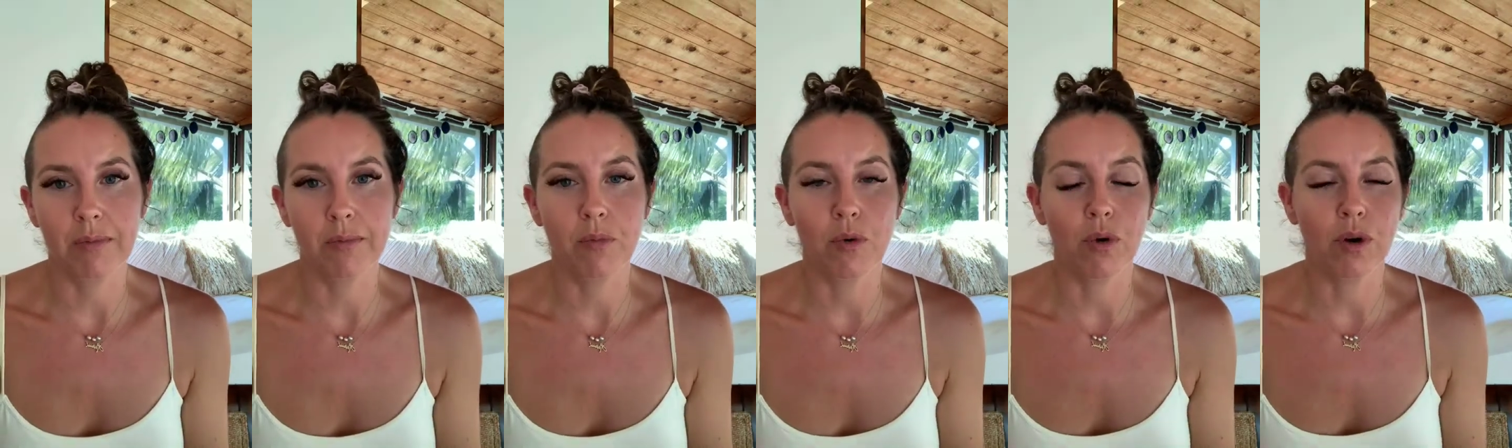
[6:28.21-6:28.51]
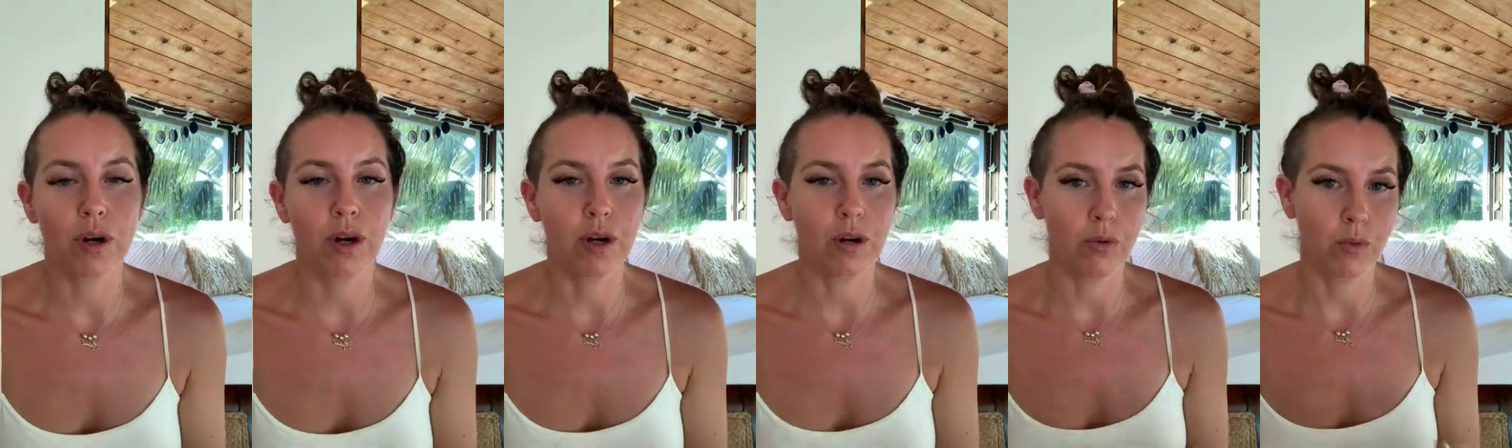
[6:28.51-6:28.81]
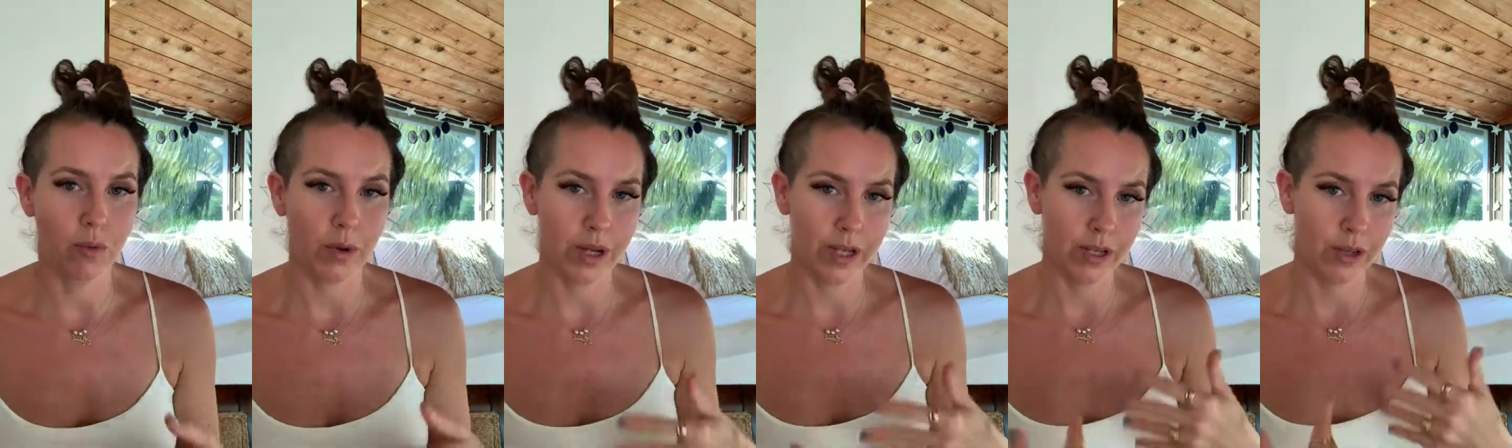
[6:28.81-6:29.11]
more
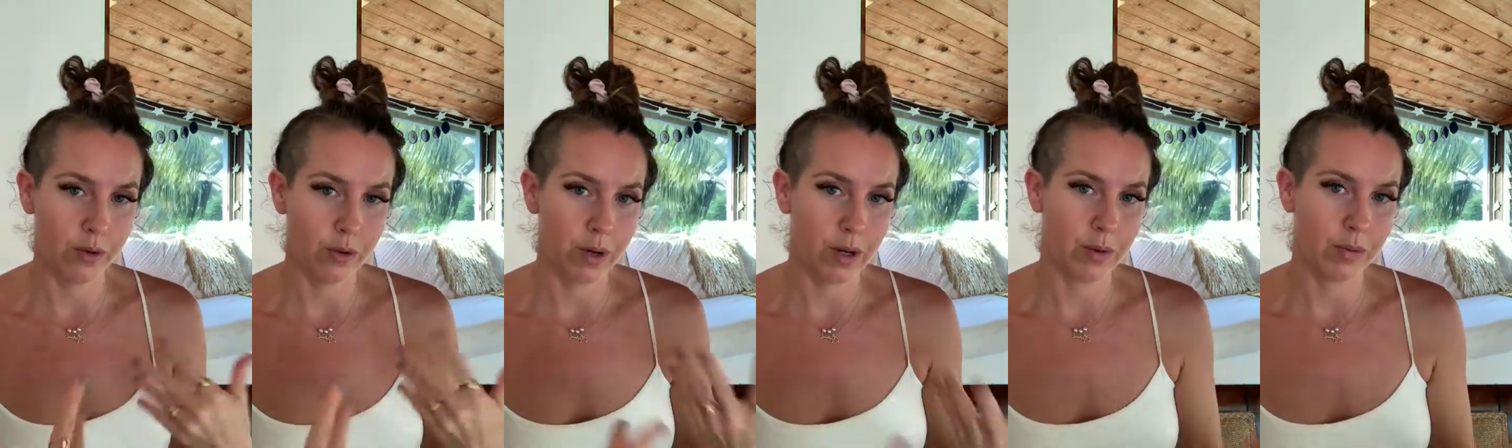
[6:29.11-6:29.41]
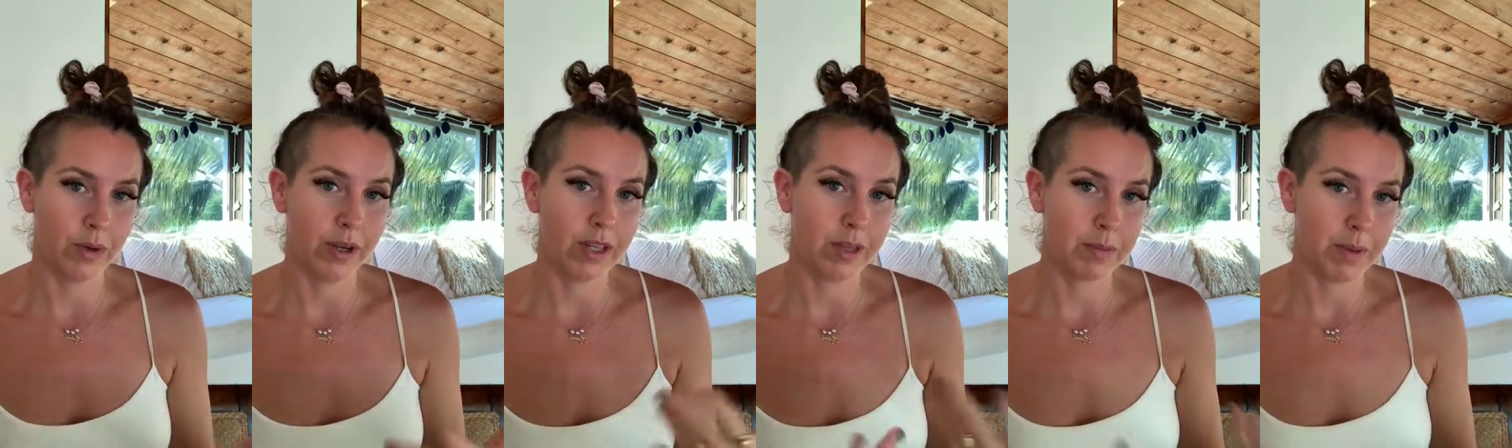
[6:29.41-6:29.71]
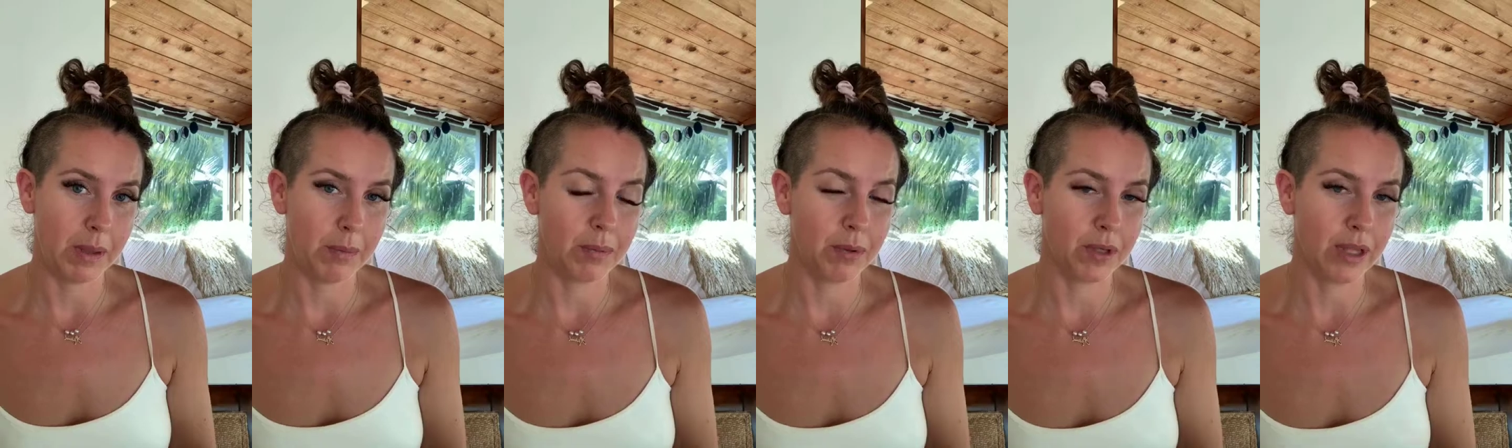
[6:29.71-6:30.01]
when you are with
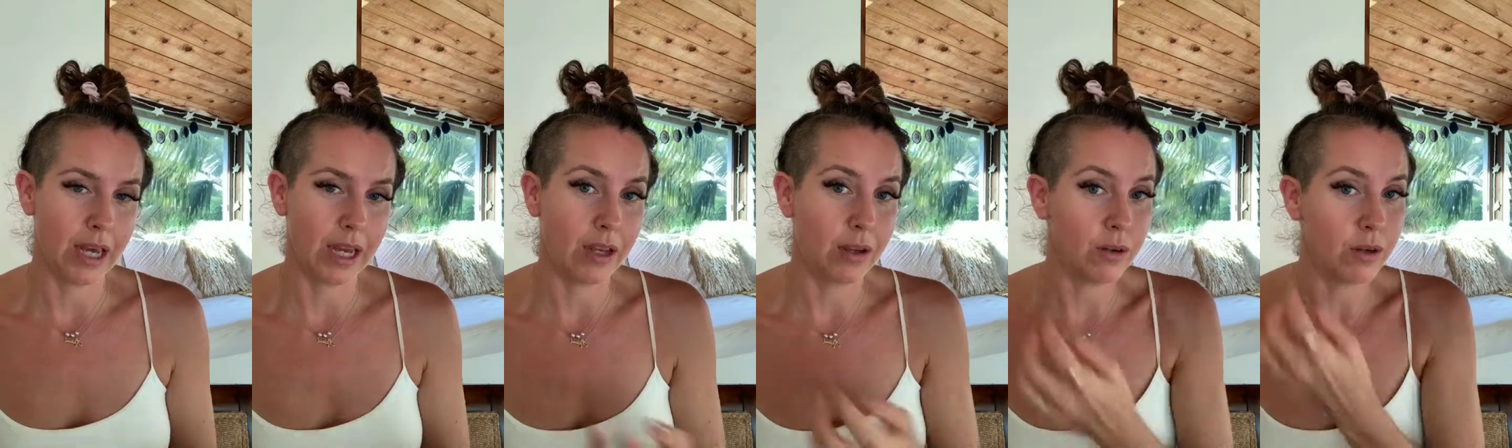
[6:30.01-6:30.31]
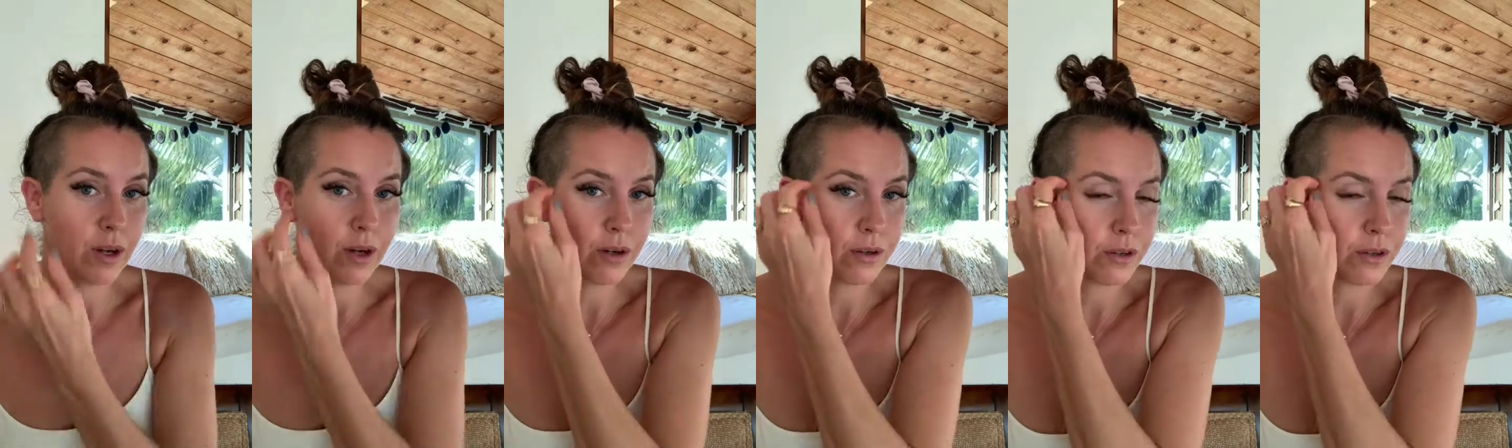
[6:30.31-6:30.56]
people that you know.